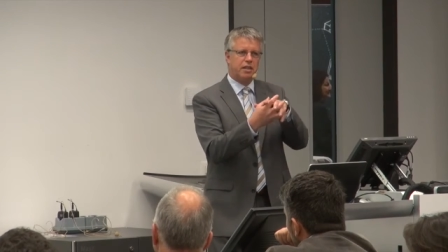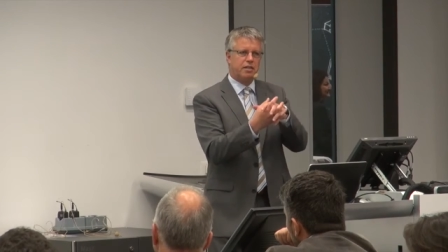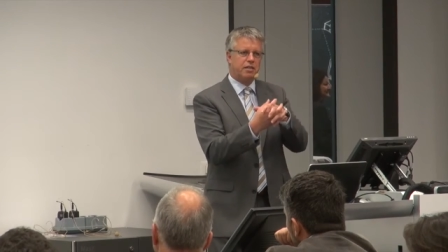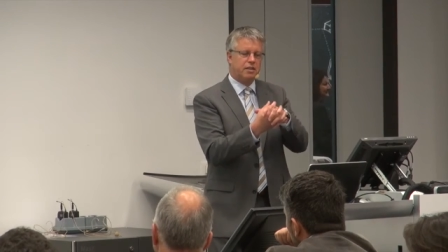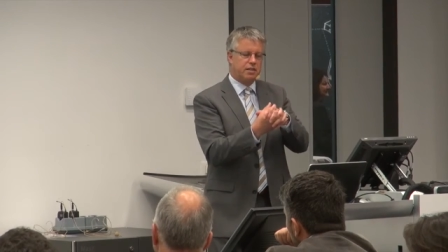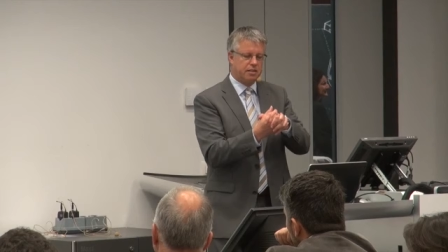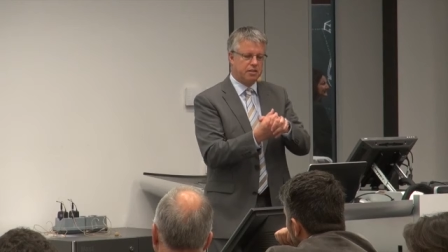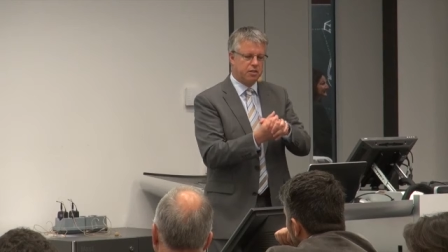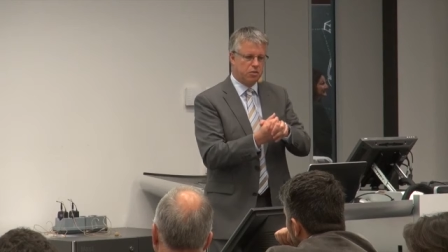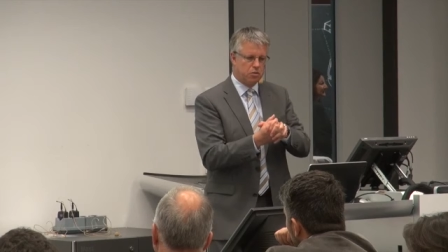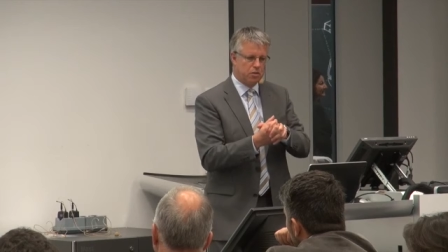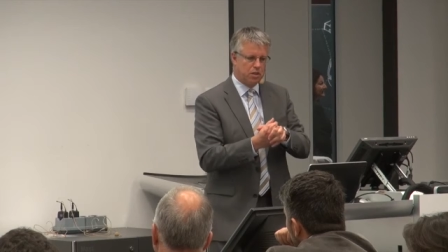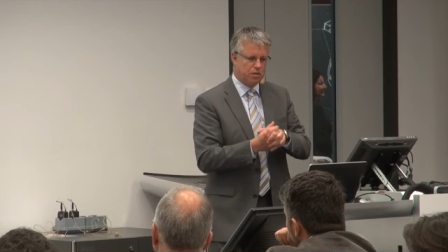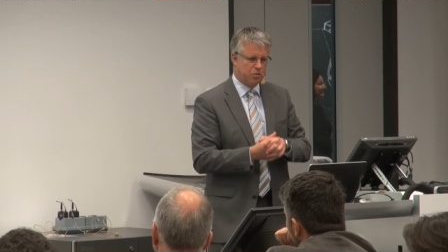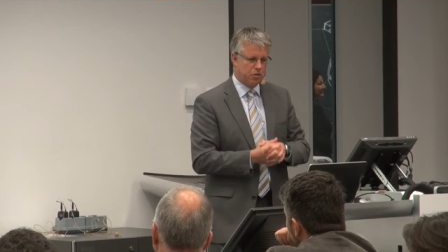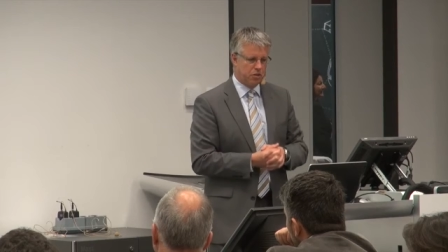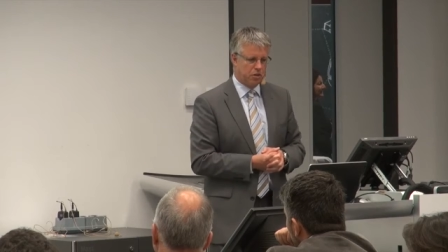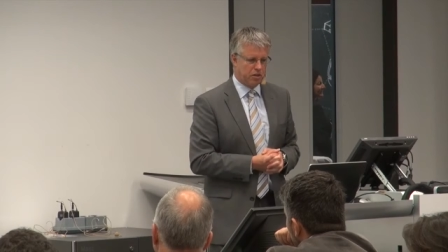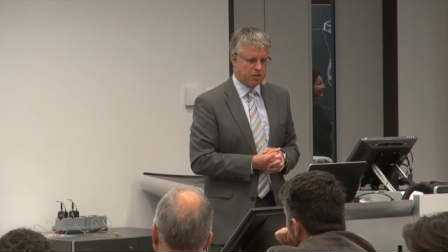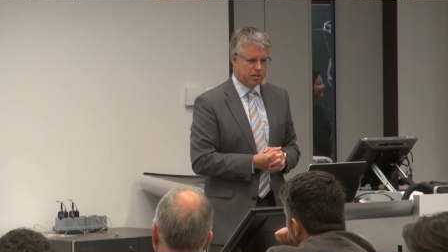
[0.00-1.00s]
and it only
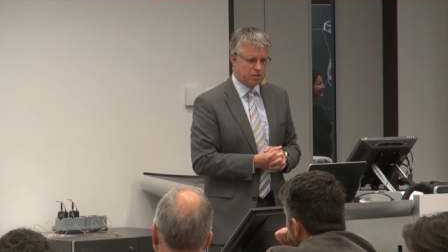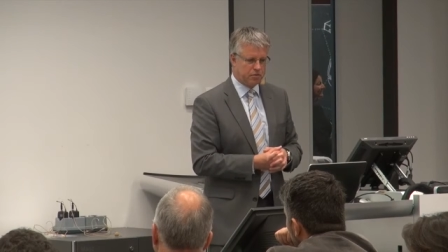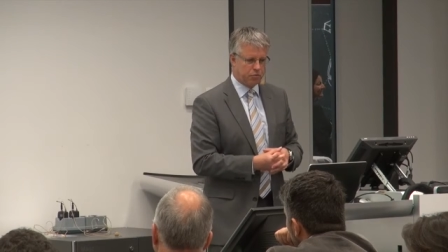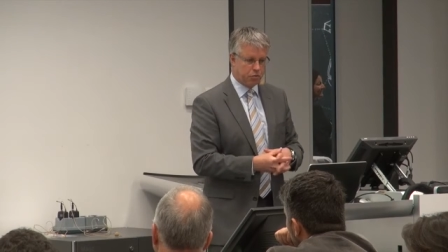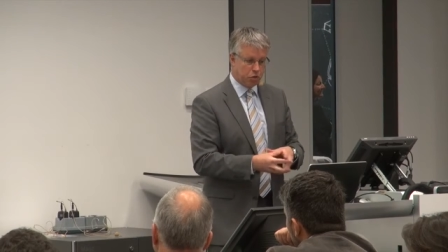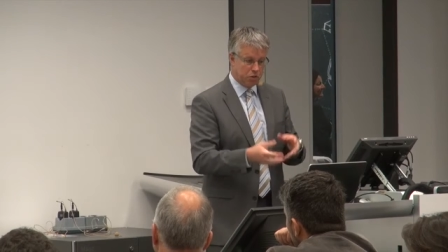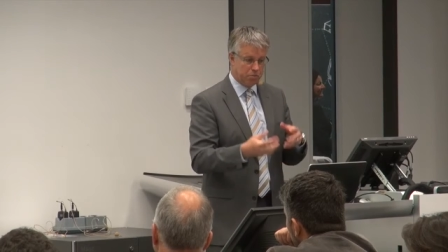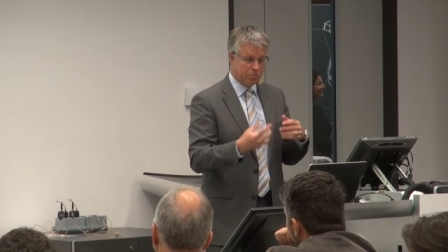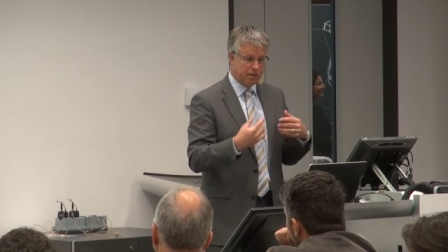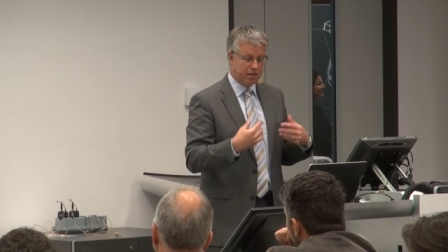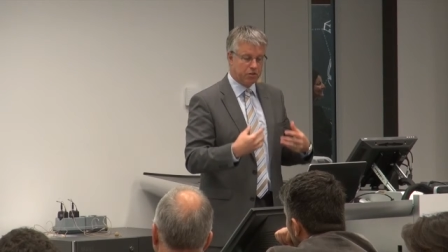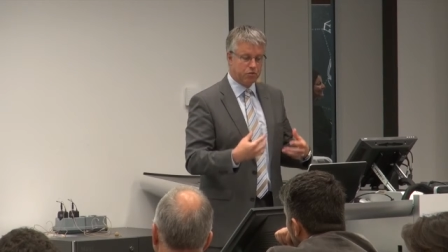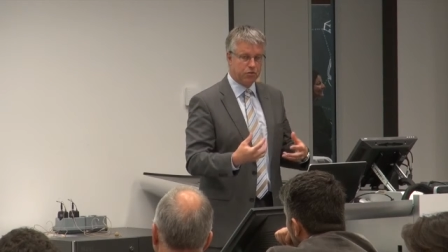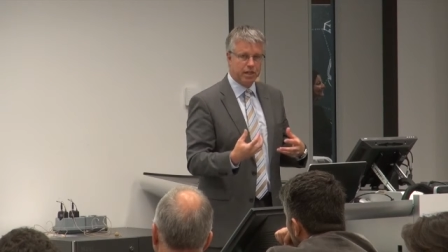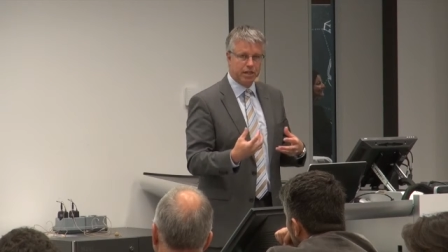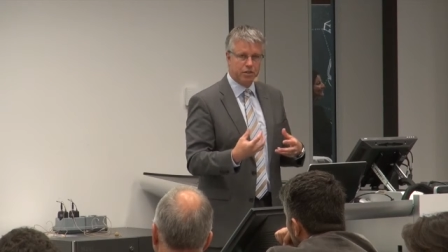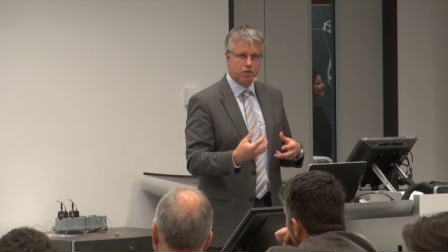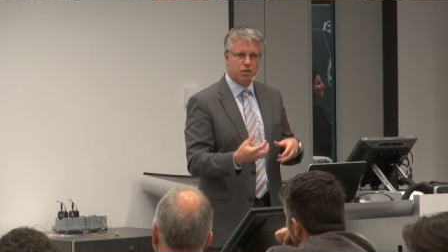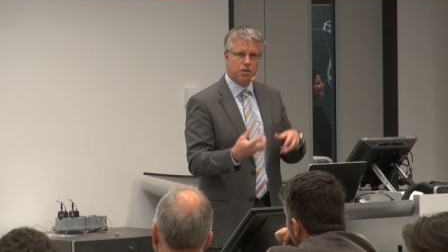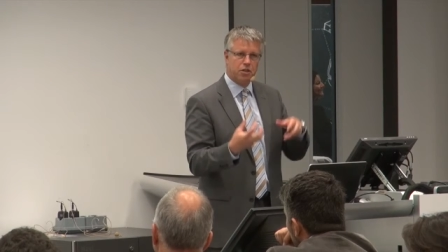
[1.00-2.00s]
works for the
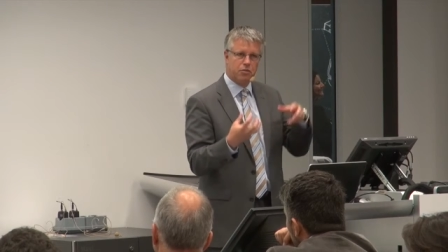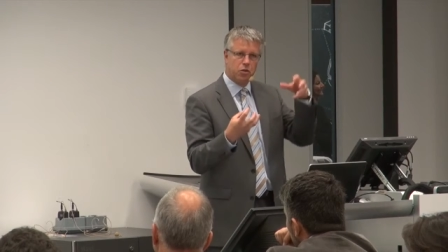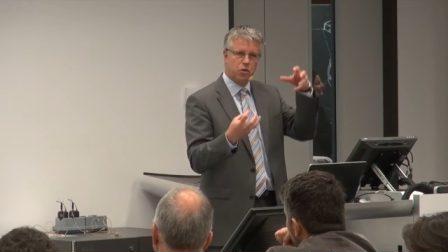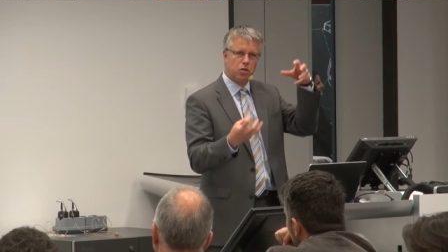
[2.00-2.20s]
manufacturing